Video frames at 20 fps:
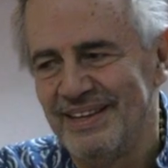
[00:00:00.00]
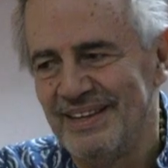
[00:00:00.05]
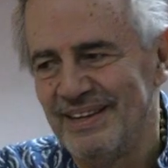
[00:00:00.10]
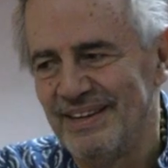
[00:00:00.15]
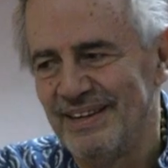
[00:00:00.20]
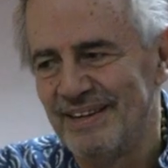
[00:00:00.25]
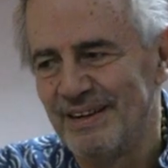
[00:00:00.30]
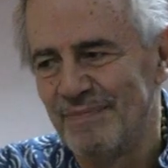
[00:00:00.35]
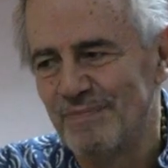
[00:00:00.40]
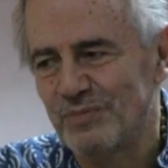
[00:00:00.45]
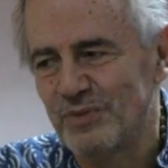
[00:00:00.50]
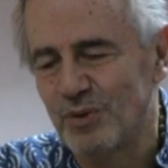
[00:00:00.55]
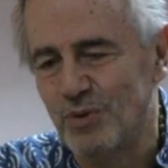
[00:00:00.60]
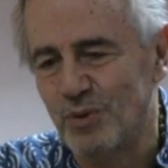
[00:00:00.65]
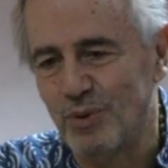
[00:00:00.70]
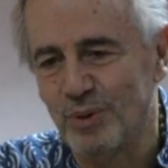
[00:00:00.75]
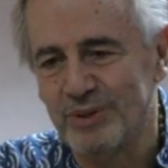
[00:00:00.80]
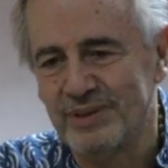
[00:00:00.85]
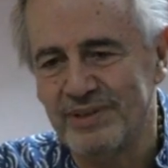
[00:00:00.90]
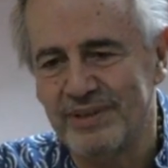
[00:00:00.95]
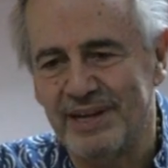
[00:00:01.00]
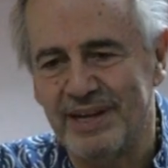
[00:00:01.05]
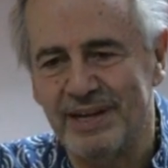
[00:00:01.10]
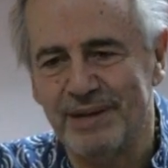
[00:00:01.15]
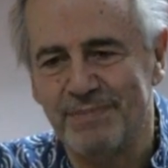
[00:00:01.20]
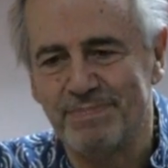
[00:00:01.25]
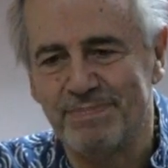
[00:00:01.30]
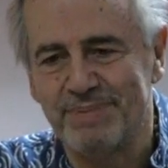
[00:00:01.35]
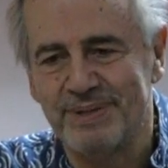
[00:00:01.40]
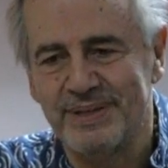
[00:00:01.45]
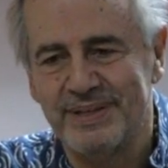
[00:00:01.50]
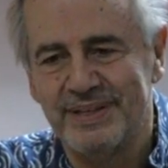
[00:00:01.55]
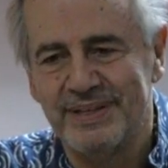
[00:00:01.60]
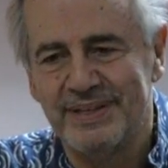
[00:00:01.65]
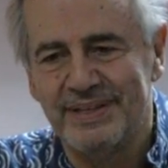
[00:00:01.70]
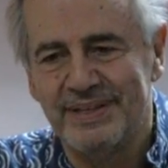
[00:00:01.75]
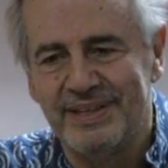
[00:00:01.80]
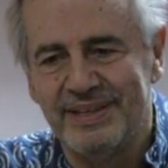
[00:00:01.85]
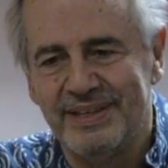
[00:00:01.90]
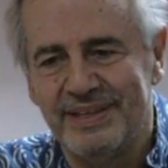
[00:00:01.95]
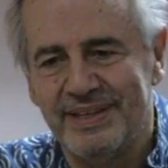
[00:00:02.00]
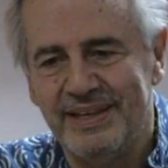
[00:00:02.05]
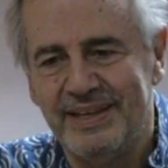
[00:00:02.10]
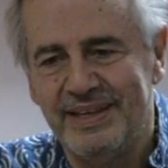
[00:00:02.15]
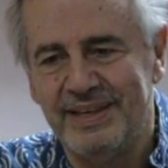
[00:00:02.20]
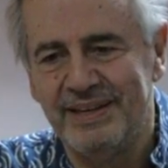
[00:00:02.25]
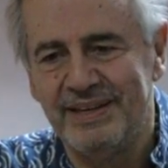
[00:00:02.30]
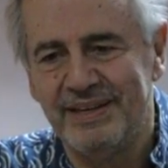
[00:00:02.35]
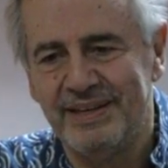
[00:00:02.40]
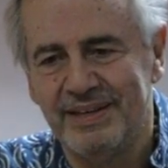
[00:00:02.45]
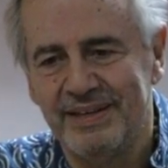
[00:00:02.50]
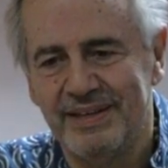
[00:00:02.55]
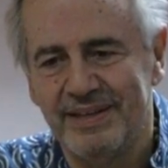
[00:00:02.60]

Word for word: um, caught up in,